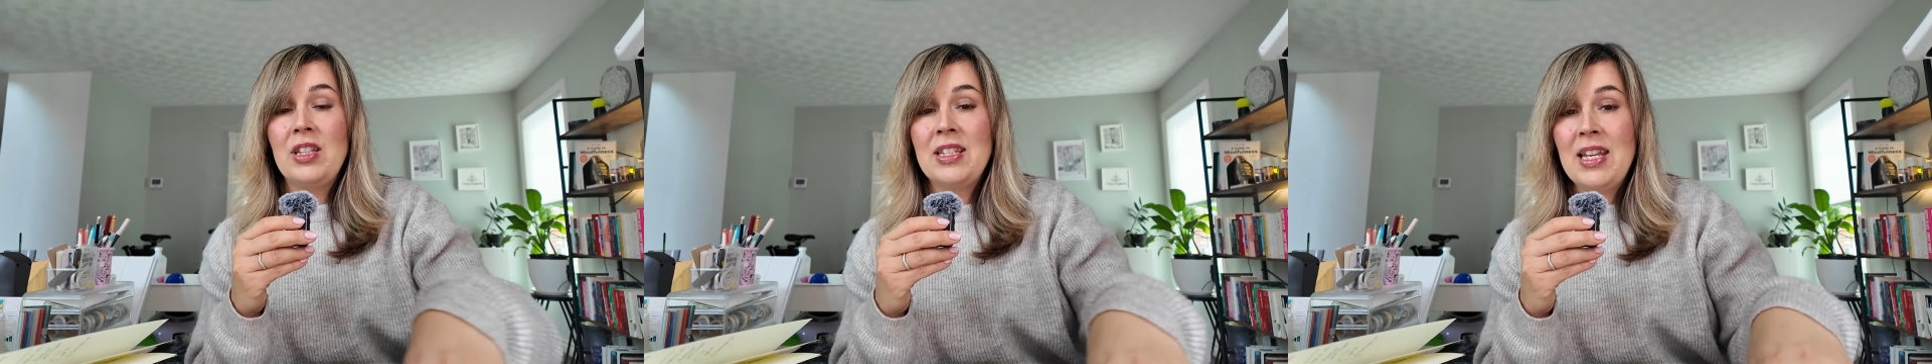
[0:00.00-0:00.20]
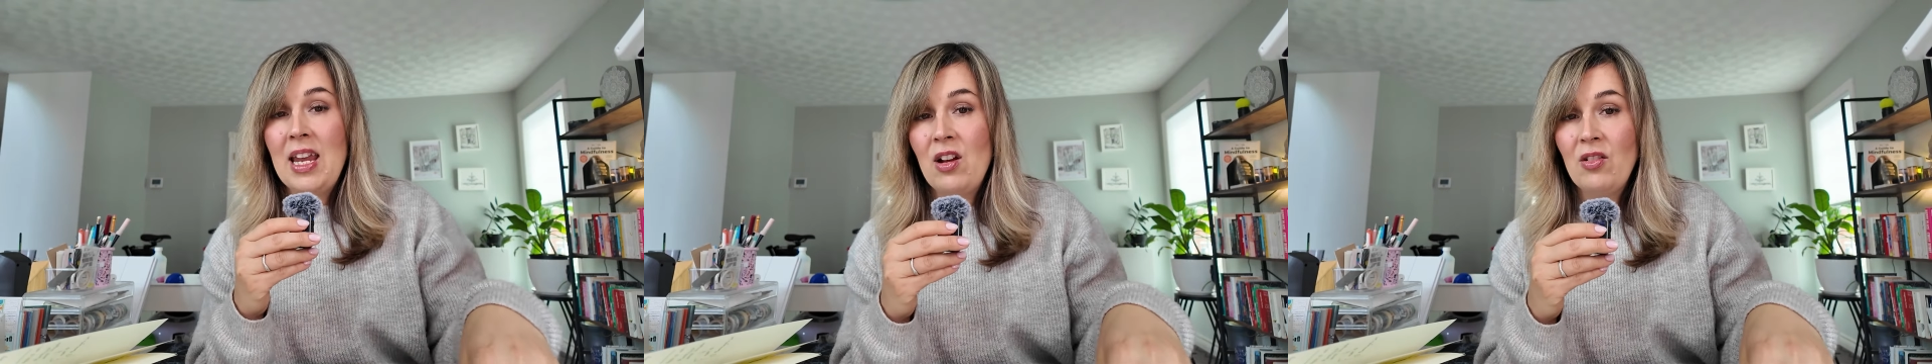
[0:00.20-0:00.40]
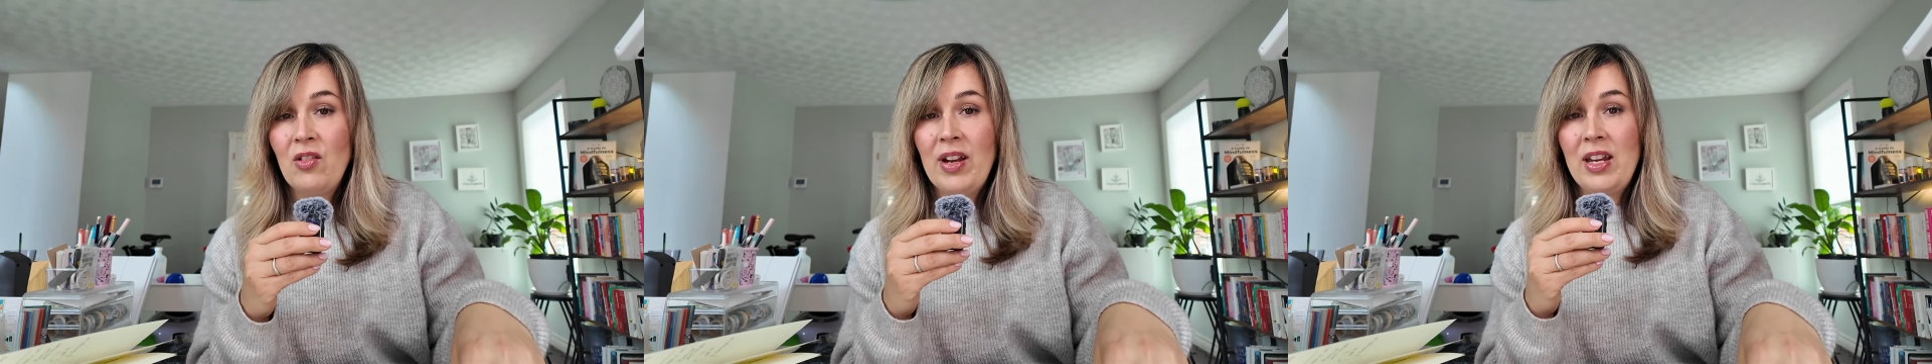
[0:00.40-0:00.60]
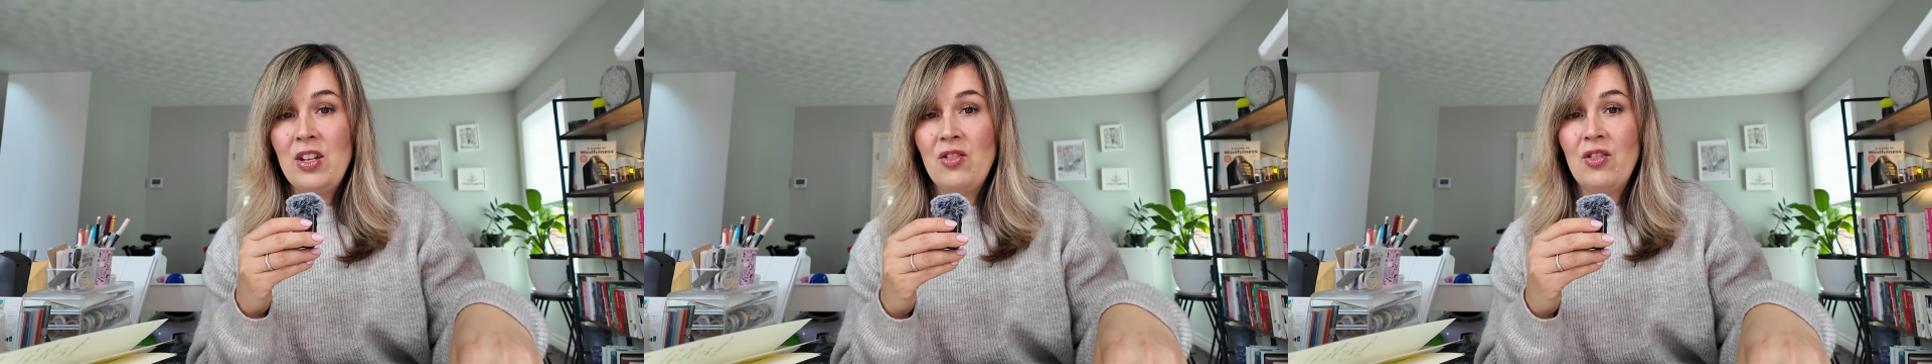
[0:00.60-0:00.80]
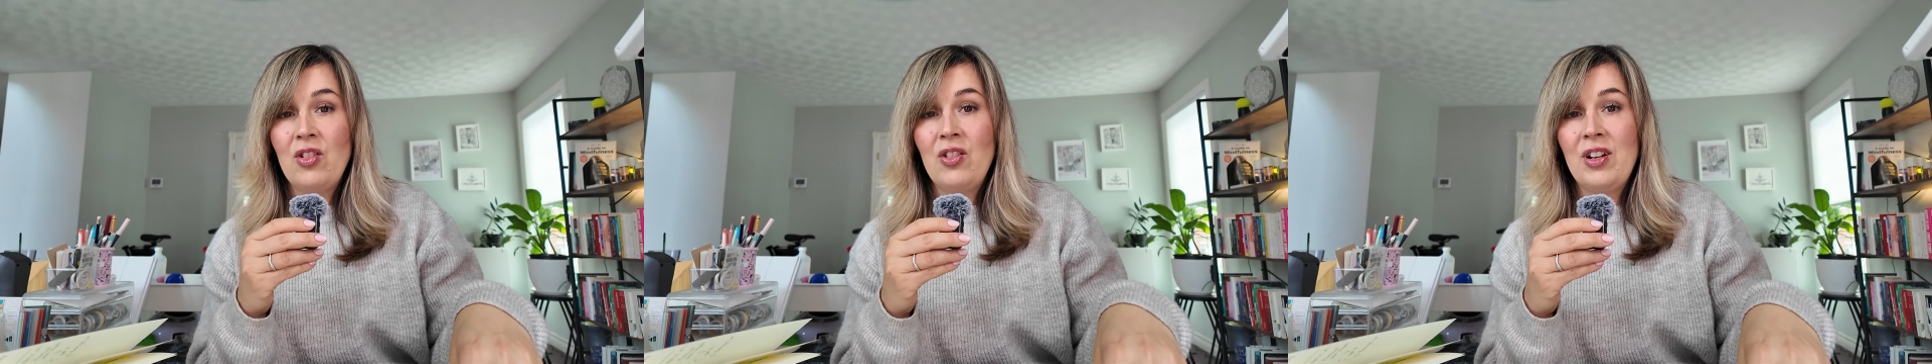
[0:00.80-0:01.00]
take a look
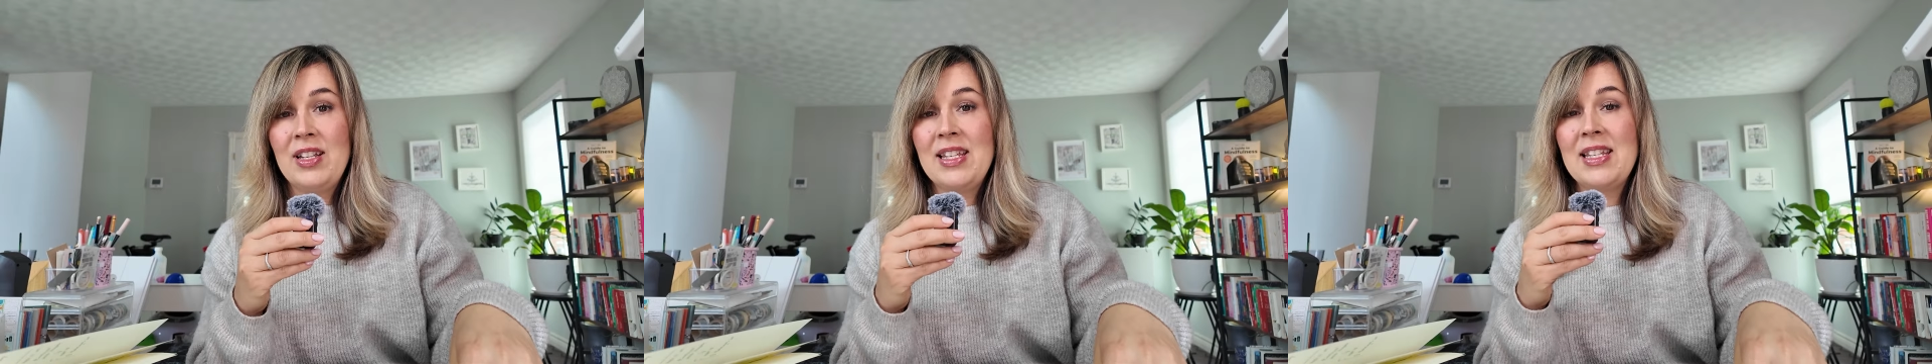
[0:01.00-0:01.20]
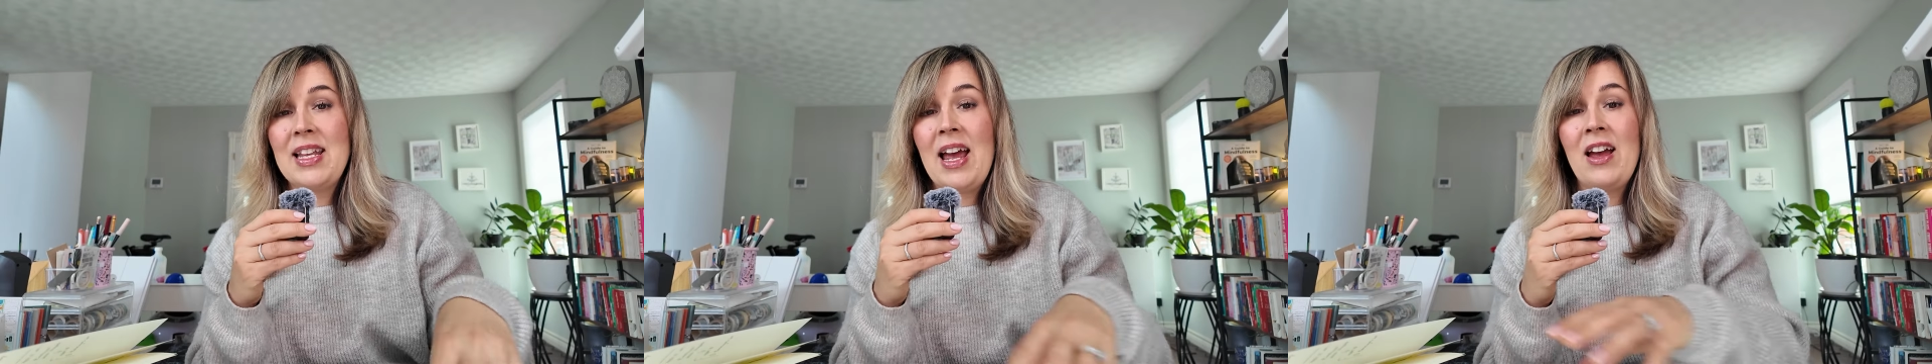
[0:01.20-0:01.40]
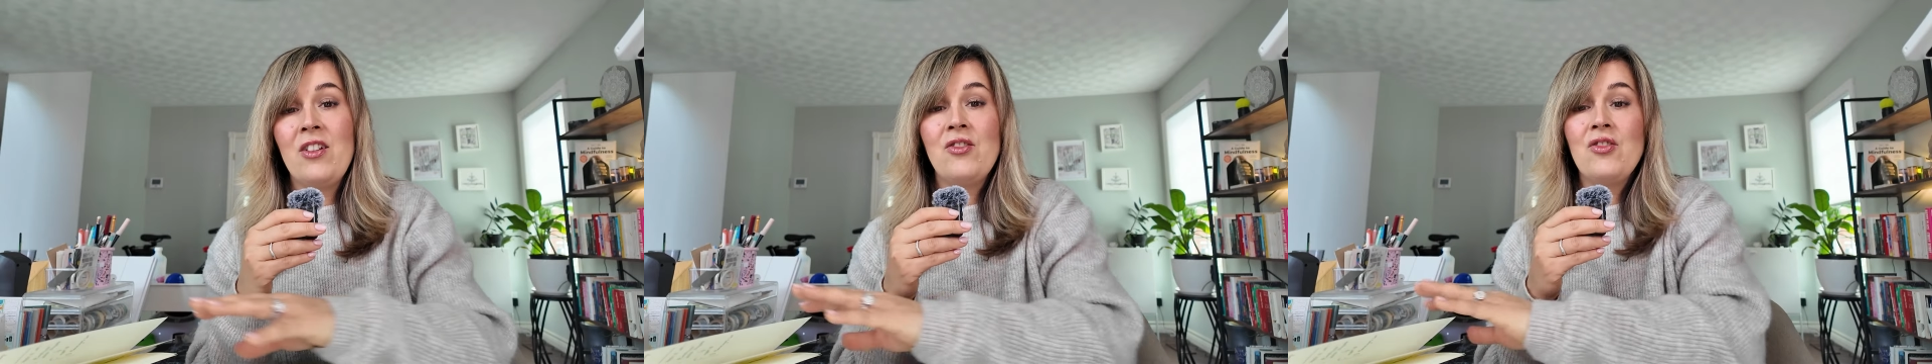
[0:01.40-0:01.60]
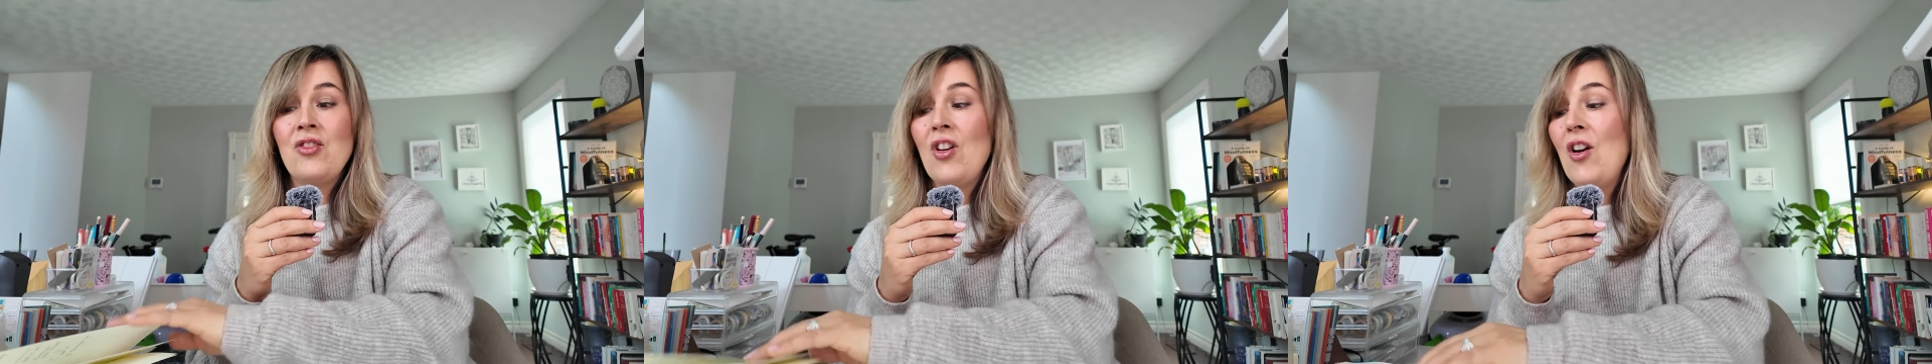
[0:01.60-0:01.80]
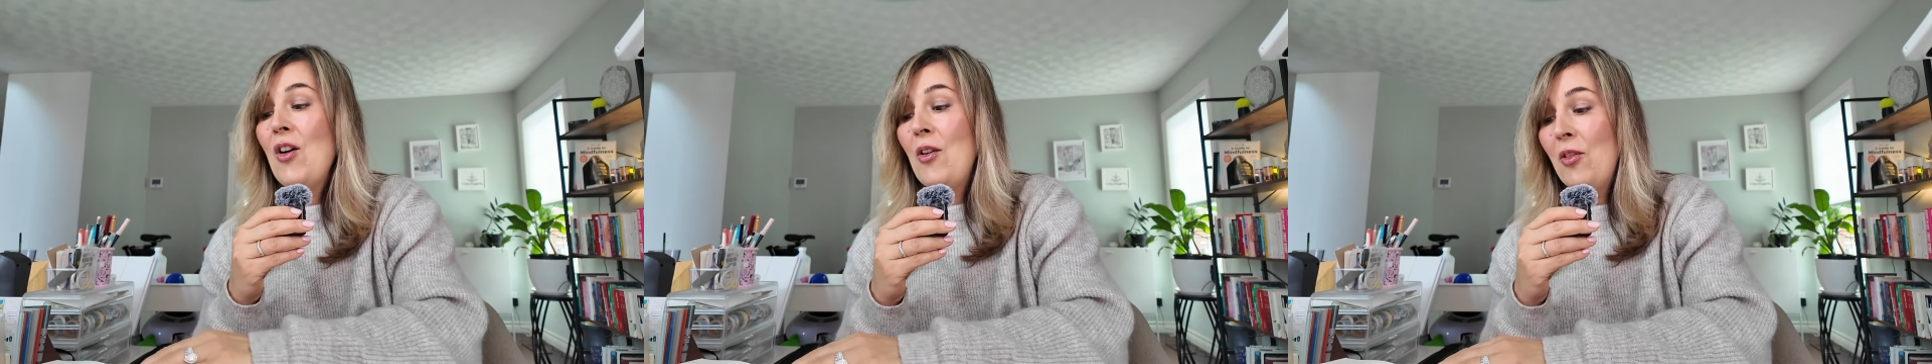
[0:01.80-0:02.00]
at your current stash,